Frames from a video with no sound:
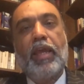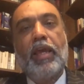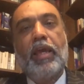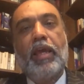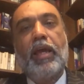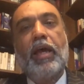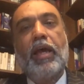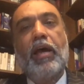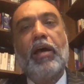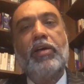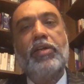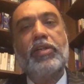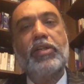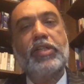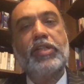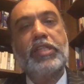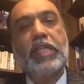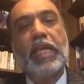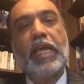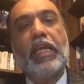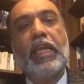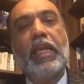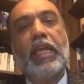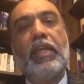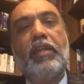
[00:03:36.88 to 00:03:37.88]

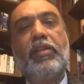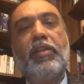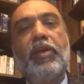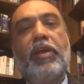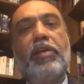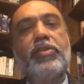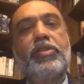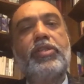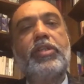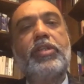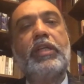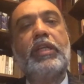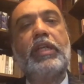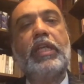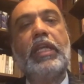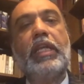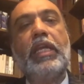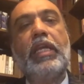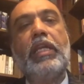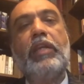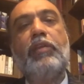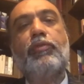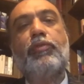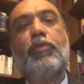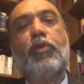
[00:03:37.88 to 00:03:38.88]
Second, there is a need
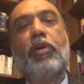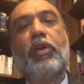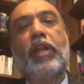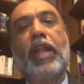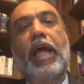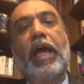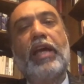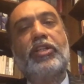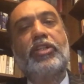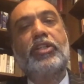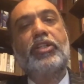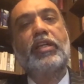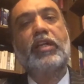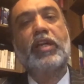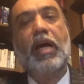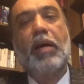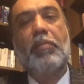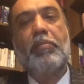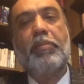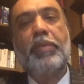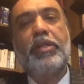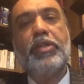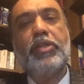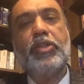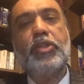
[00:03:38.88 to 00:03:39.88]
for national
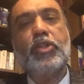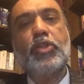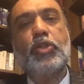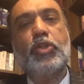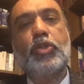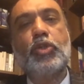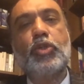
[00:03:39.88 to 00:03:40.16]
governments